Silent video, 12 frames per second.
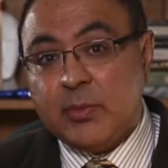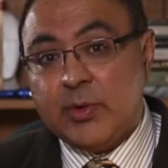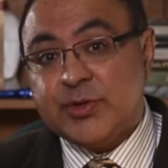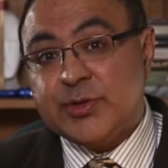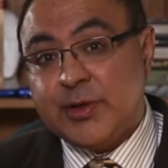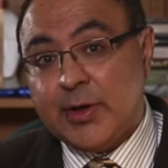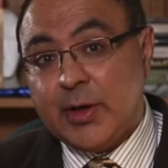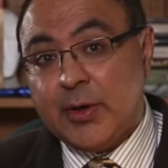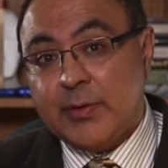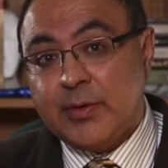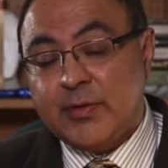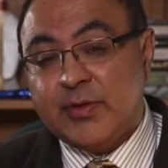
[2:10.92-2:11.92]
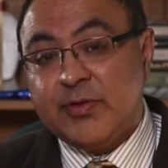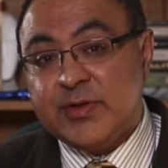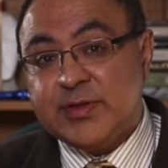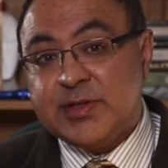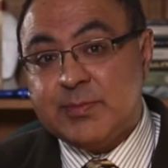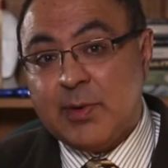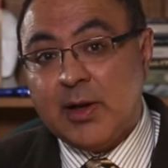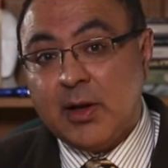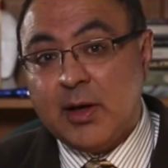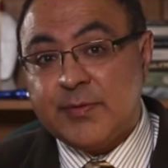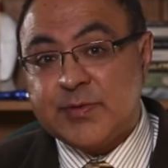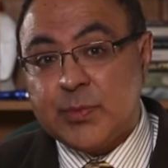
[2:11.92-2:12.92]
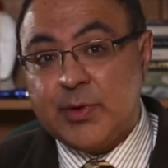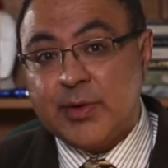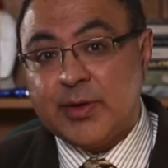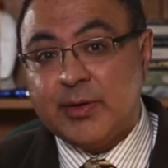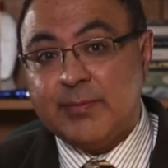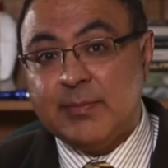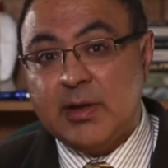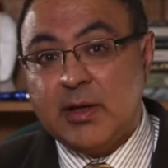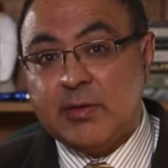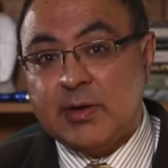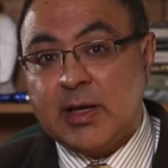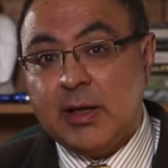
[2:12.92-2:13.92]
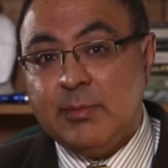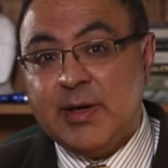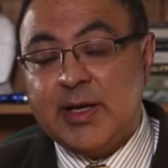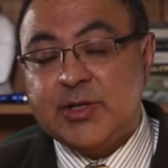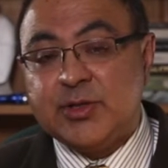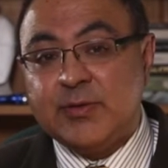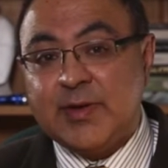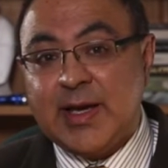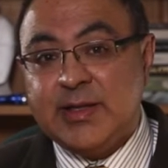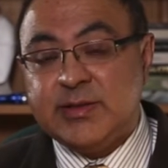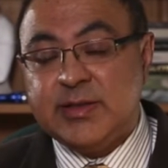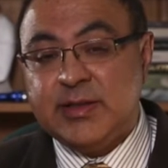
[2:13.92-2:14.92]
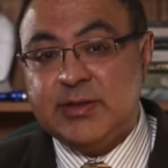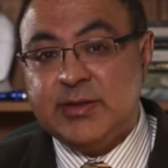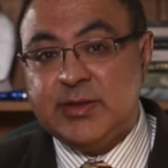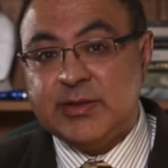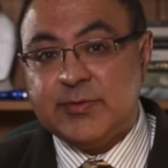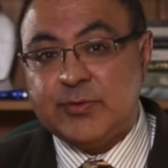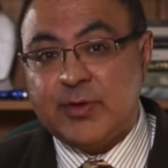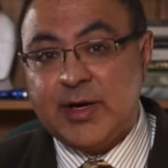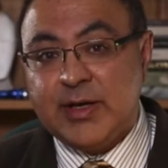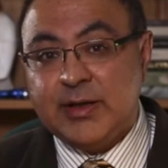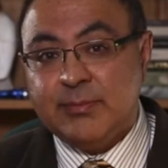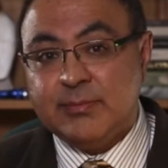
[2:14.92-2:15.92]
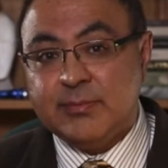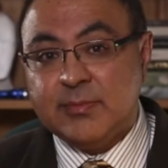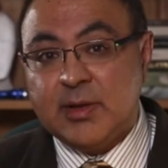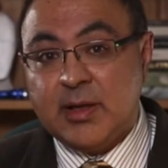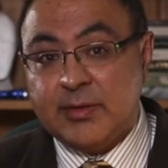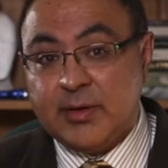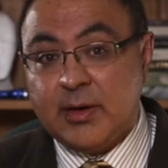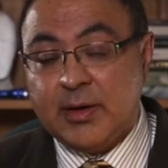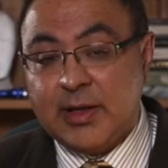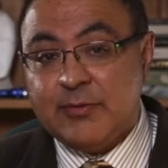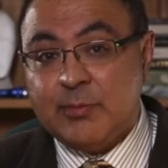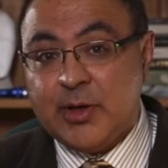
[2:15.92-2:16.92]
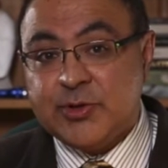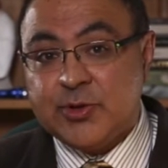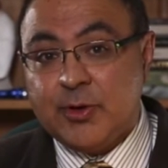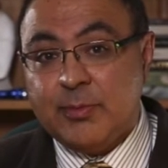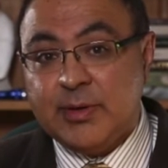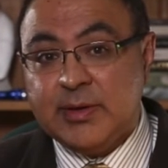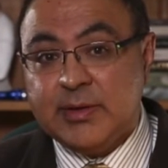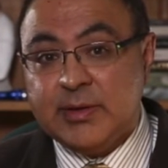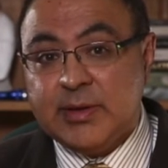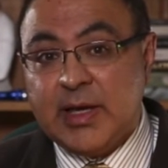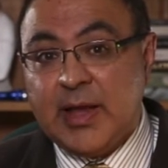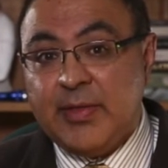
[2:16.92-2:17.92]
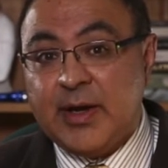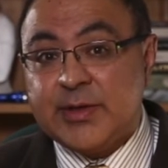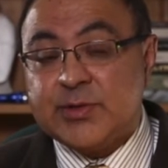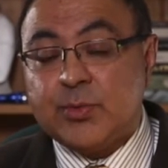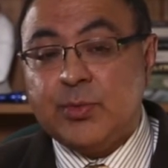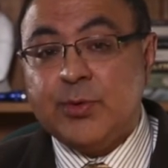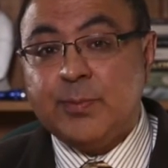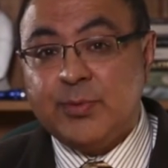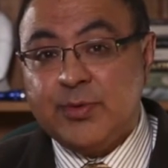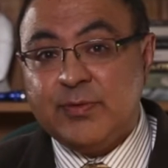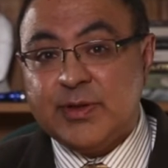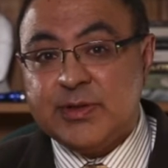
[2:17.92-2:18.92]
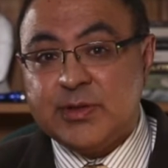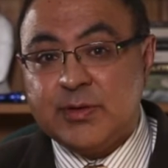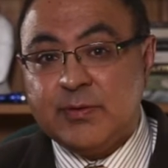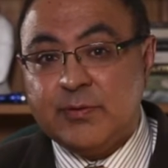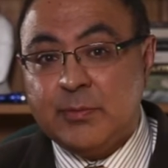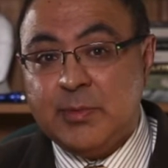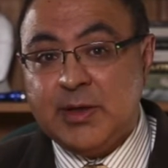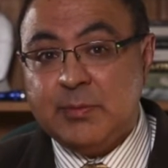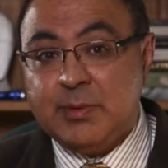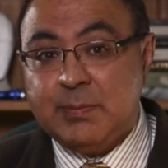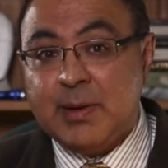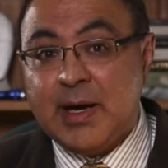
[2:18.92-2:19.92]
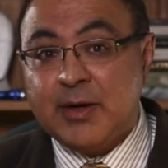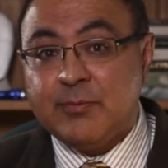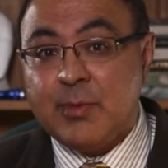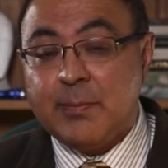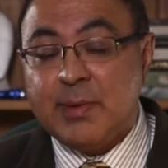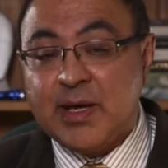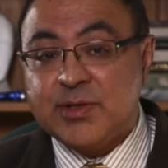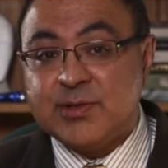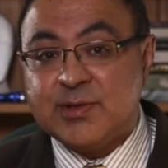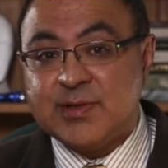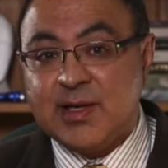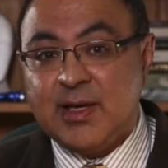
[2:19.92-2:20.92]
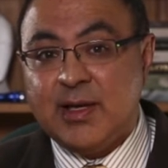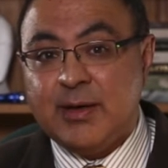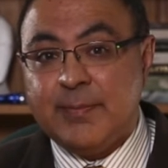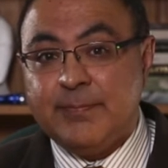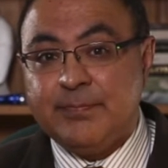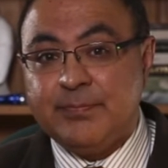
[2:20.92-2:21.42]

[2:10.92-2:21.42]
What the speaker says: I want you to know that this is my life's work, the culmination of 18 years of training, that I love my job, and that it's a real privilege for me to be part of my patients' care.